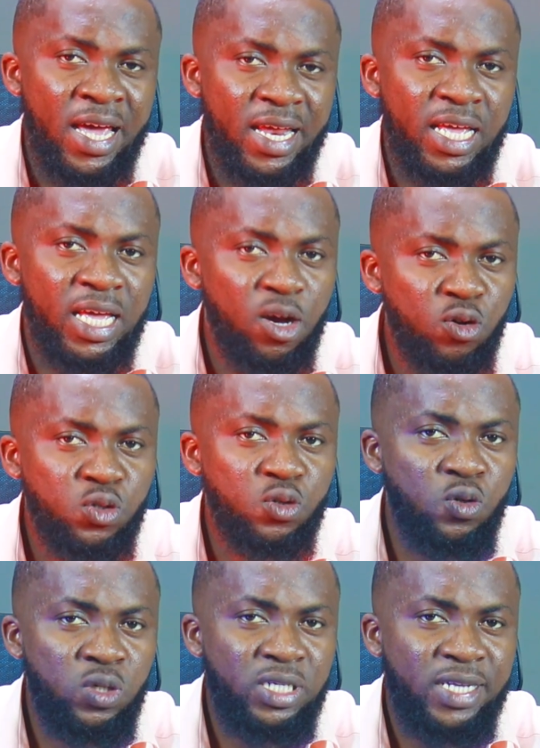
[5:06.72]
he
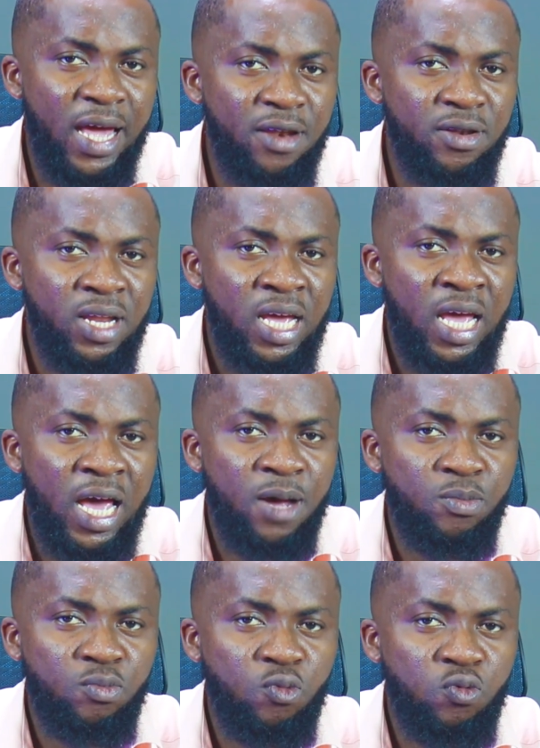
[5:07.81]
also then
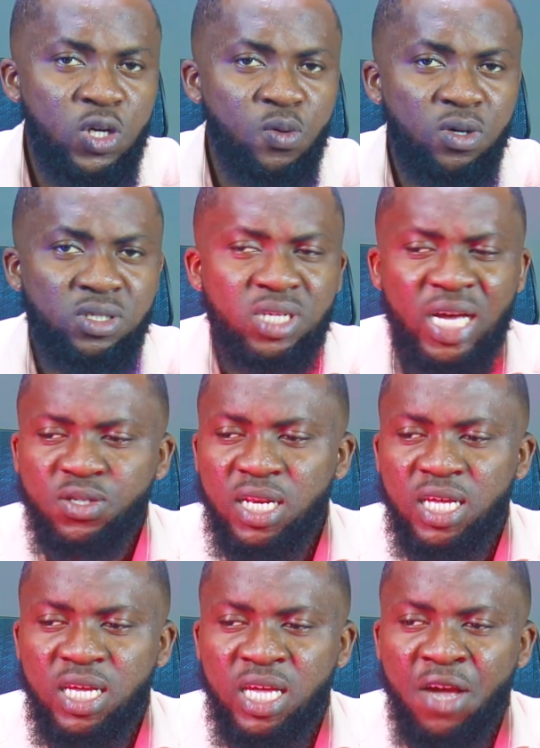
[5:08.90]
he was
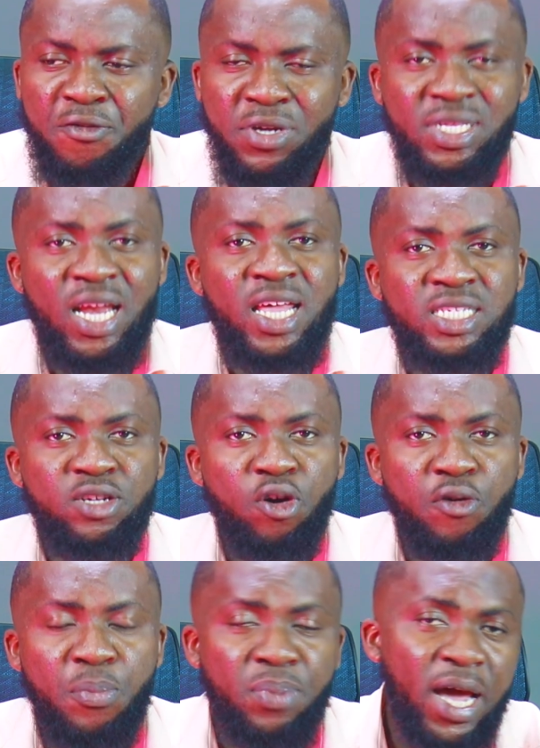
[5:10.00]
actually retaliating or
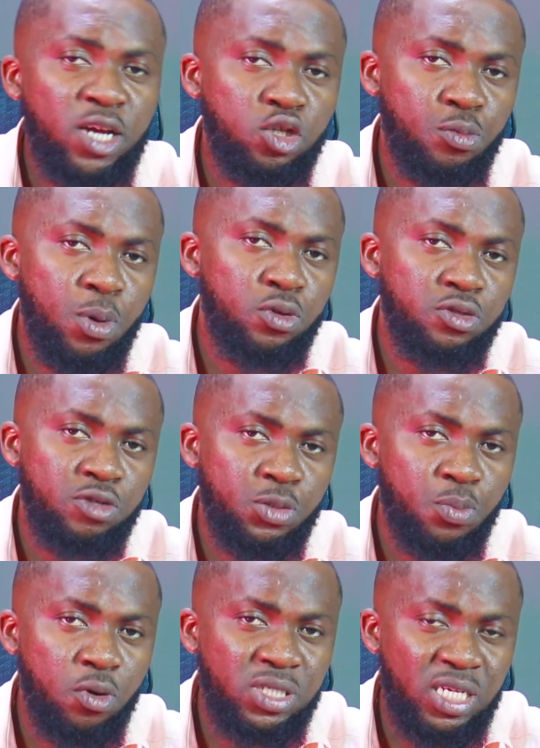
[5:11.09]
replying to people's
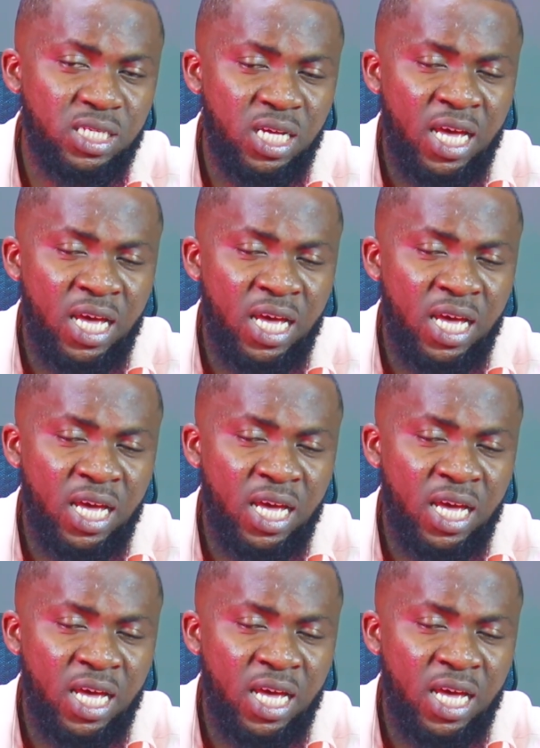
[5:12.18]
responses.